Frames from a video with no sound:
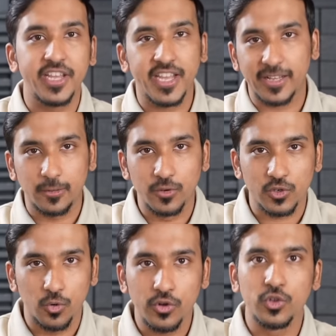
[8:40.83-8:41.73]
a
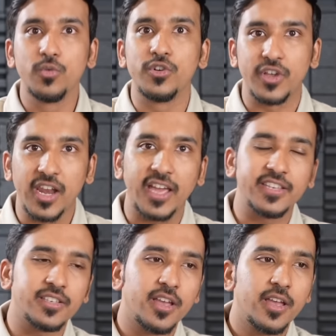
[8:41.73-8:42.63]
Decathlon store, you would
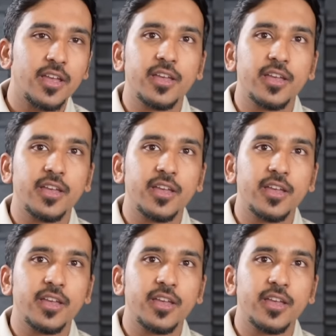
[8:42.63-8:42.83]
realize